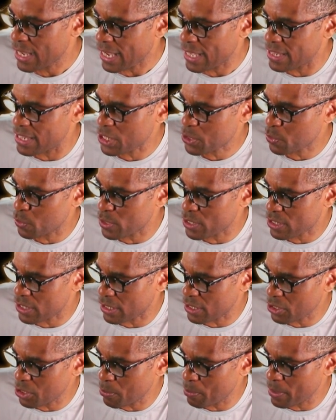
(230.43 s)
And this one is a
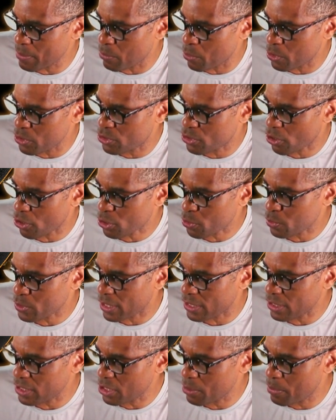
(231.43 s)
little bit more dark with a
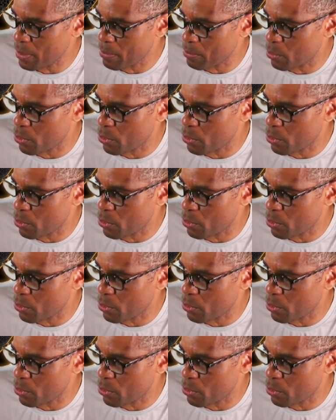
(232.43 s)
little bit